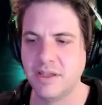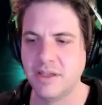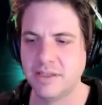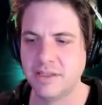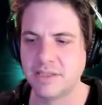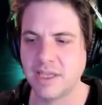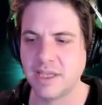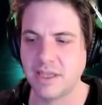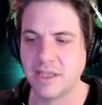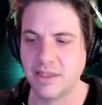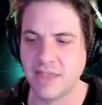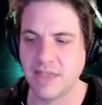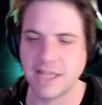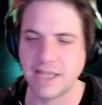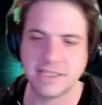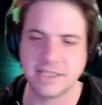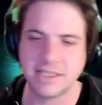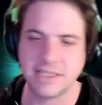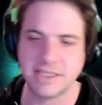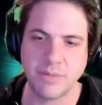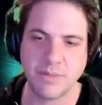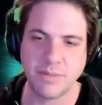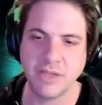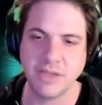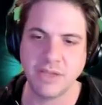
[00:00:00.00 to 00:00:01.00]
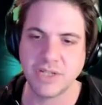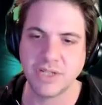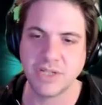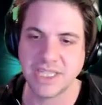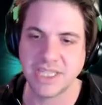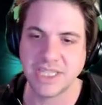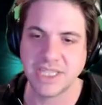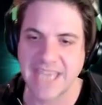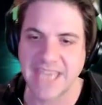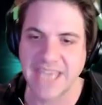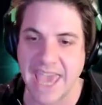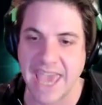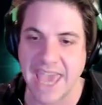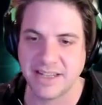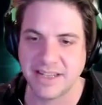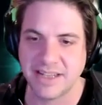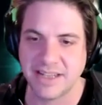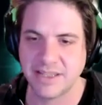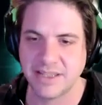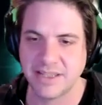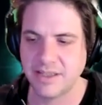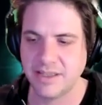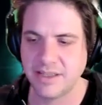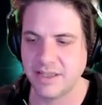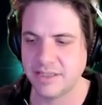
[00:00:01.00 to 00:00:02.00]
It's like that's something you just
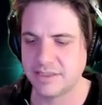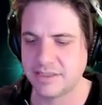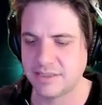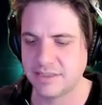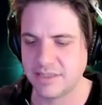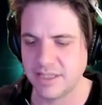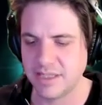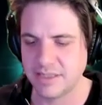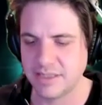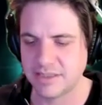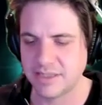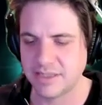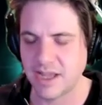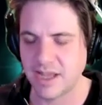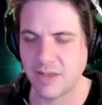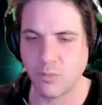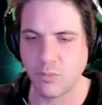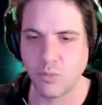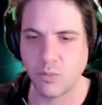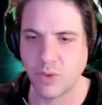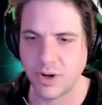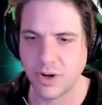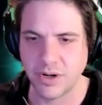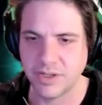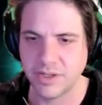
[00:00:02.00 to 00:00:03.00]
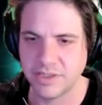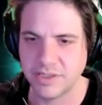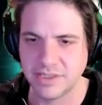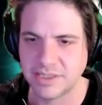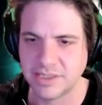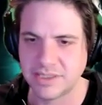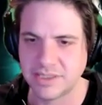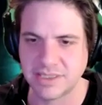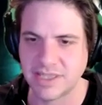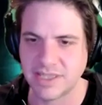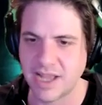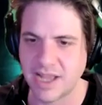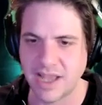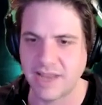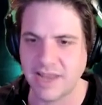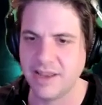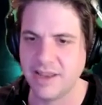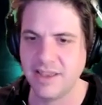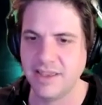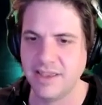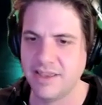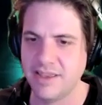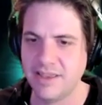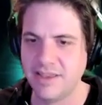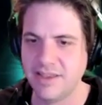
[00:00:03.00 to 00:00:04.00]
get. It's not words. It's not,
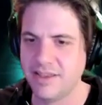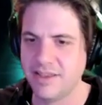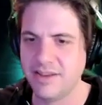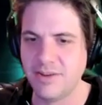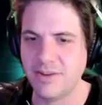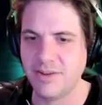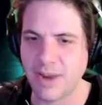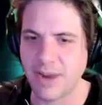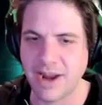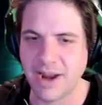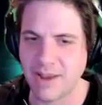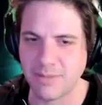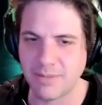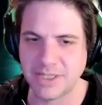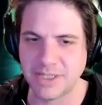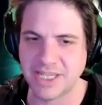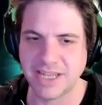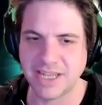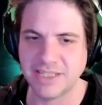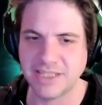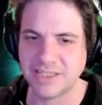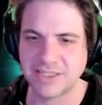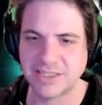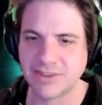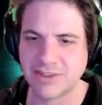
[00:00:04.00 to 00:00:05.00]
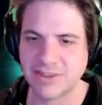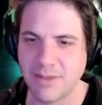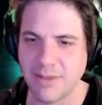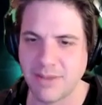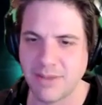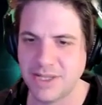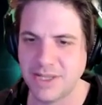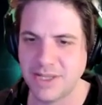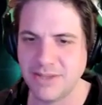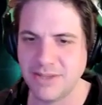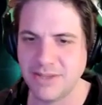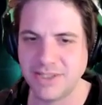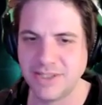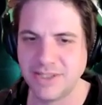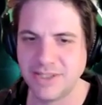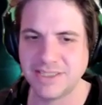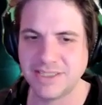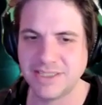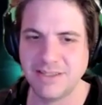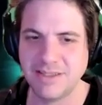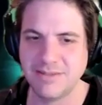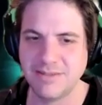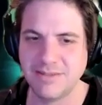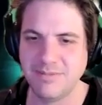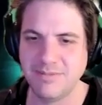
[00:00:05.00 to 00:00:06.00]
no matter how much I describe it to you, it
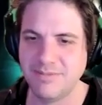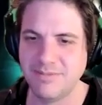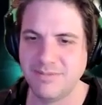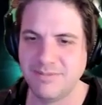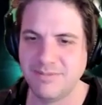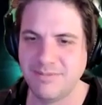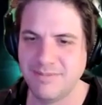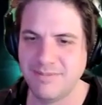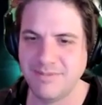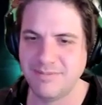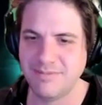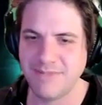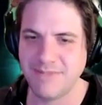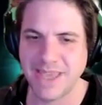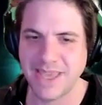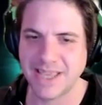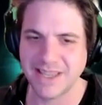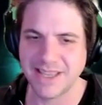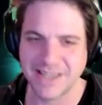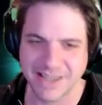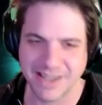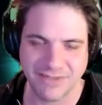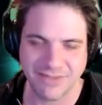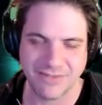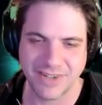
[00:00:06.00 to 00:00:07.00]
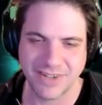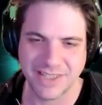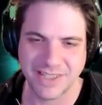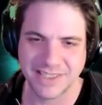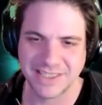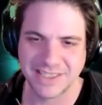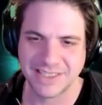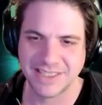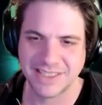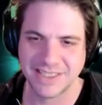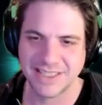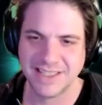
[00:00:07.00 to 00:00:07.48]
doesn't make a difference.